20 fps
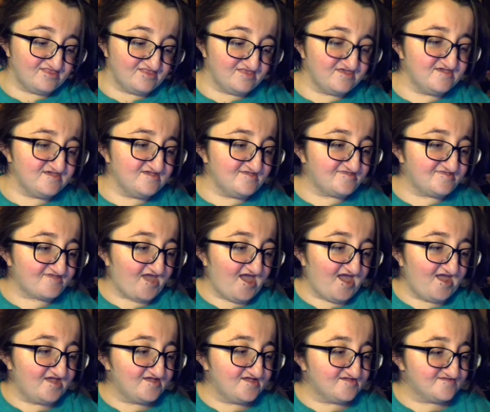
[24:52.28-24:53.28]
these
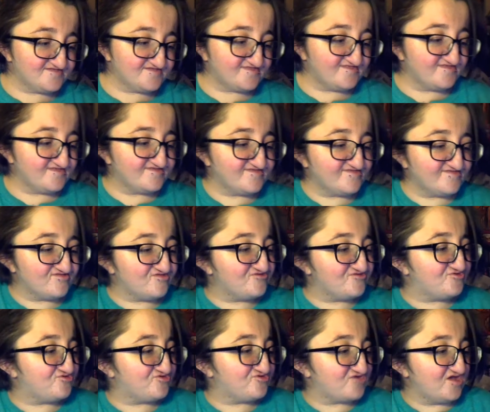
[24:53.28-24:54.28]
guys. This is
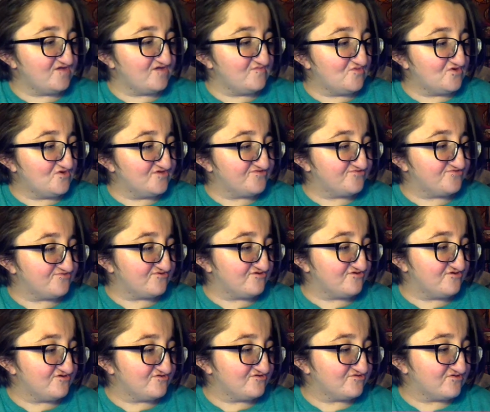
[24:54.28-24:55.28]
Shea
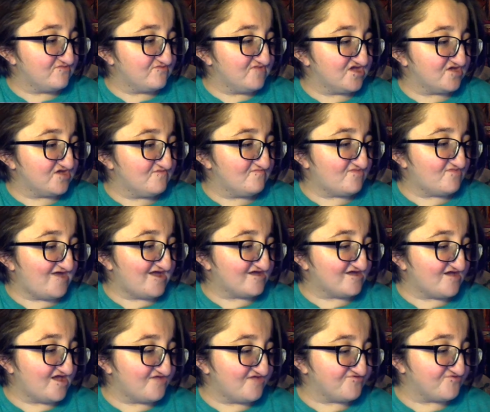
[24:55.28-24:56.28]
Moisture Jamaican Black
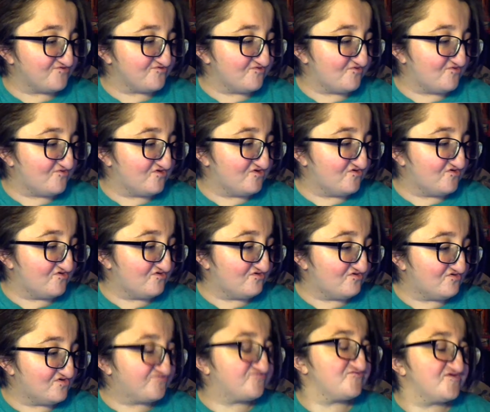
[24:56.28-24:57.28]
Castor
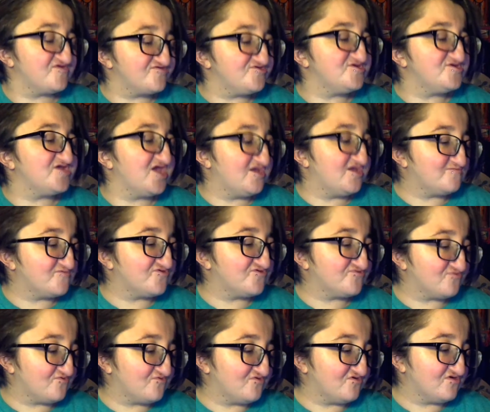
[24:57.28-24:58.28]
Oil, strengthened and
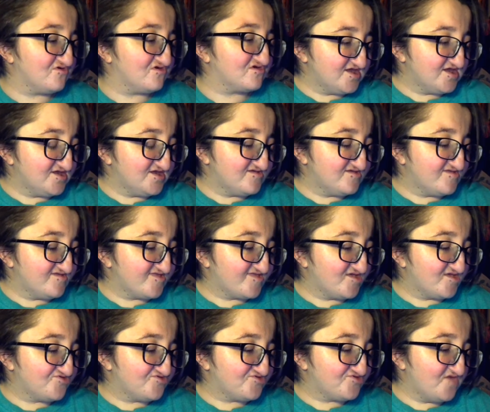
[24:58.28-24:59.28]
restored. It is
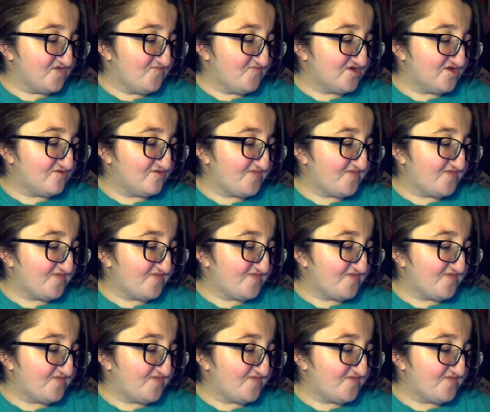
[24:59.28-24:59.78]
shea butter,